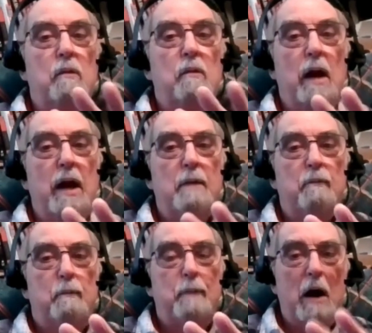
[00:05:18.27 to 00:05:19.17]

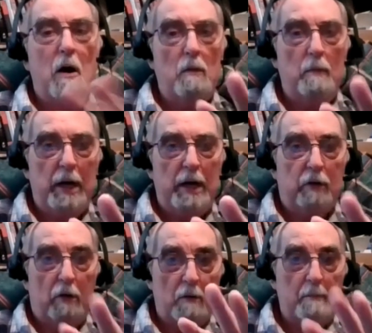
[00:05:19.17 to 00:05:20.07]
empowered me
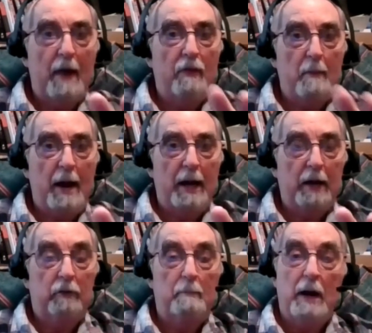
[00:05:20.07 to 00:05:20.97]
to learn
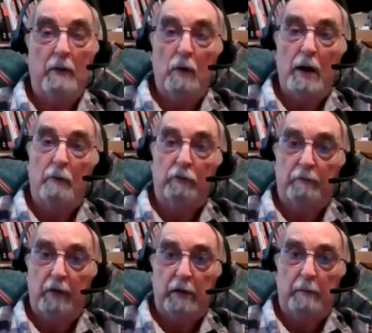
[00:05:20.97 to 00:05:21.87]
mathematics. And by the way, I was a
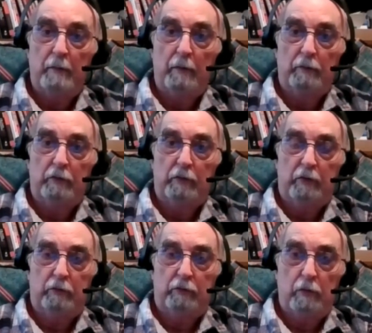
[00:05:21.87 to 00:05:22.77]
victim of the
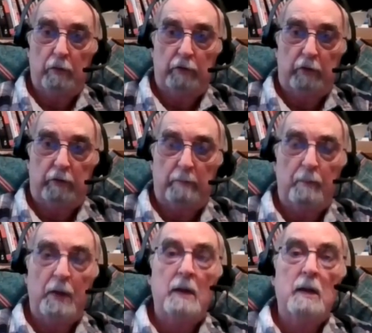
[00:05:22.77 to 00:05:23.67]
school system.
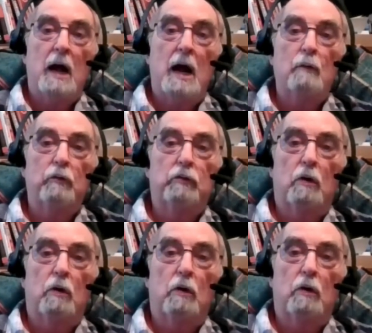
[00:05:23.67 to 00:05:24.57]
I was
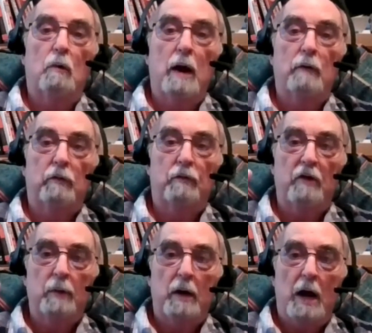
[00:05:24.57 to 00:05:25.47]
told when I was a
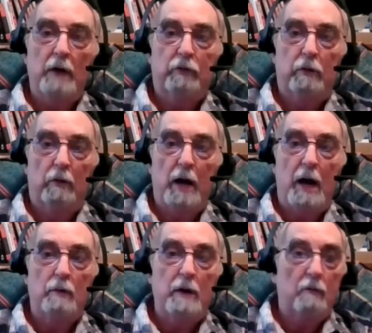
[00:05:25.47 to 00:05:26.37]
freshman in high school that I
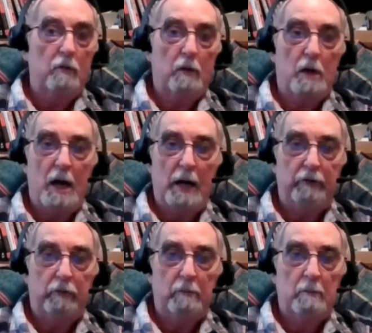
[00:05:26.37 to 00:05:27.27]
would never go to
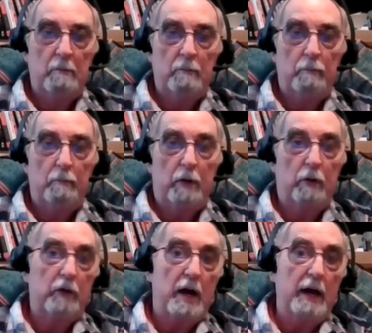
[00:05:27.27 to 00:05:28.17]
college
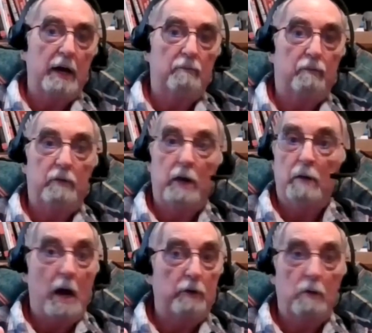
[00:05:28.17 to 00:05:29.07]
because I had
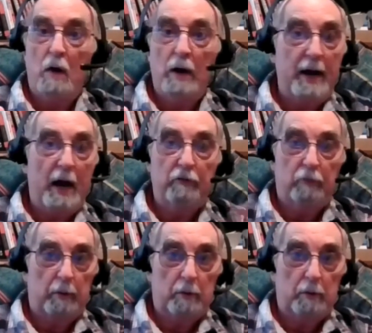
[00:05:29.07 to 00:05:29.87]
not done well in algebra